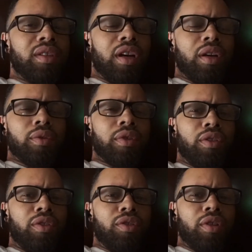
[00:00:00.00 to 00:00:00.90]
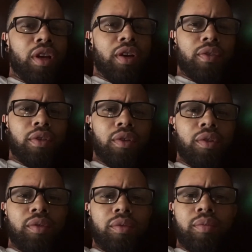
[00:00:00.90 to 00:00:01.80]
I don't think you should have to.
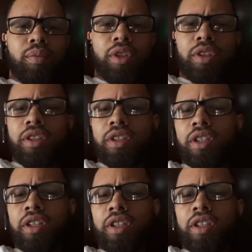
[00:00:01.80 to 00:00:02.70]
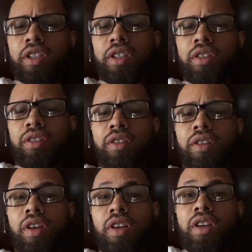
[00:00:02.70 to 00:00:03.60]
But then again, I guess
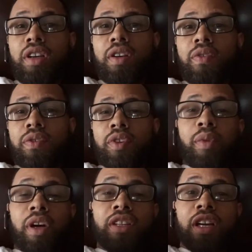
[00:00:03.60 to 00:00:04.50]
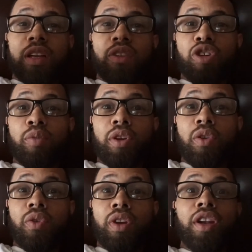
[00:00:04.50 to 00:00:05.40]
if somebody's not
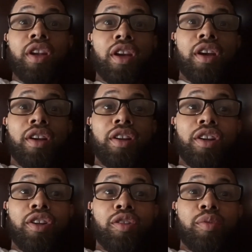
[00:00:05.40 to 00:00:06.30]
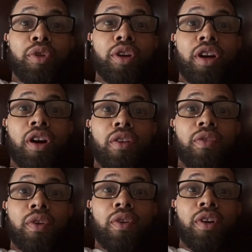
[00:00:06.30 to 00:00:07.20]
contributing, then yeah, and then you're just bringing all the
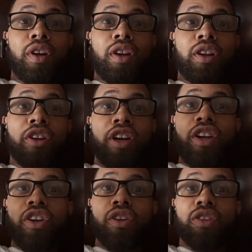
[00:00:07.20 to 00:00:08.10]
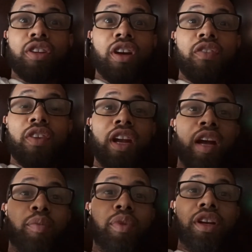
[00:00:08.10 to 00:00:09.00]
food in and they're eating your stuff and
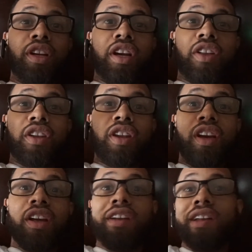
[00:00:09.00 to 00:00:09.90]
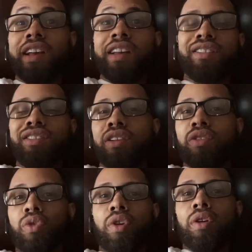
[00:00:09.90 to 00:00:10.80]
not putting nothing in it. I guess that's
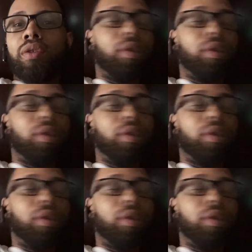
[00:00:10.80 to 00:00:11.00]
wrong.